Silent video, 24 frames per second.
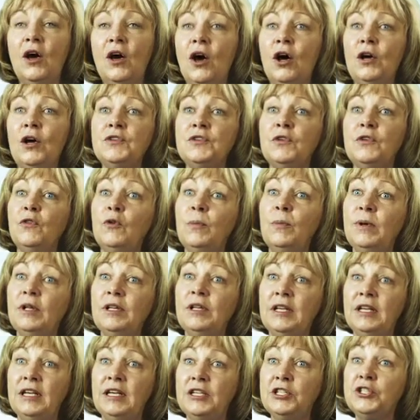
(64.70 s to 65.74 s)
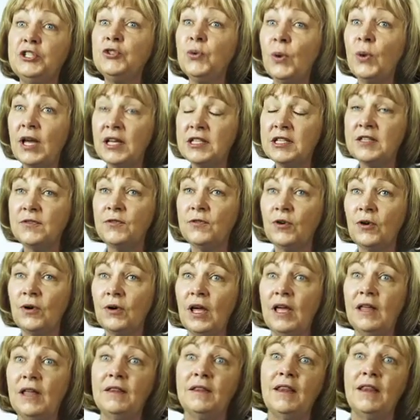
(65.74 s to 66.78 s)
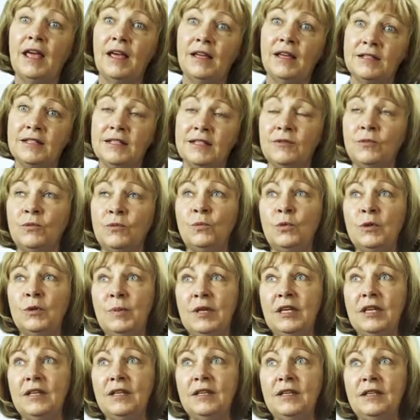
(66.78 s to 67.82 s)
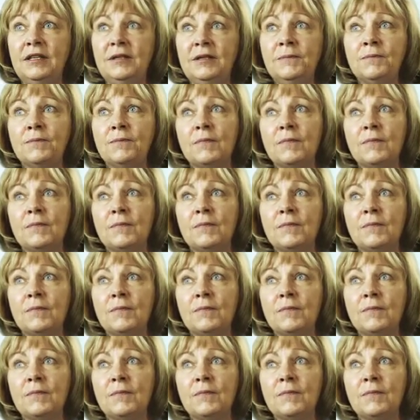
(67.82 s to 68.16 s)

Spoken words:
Also the ability to transfer, and that would be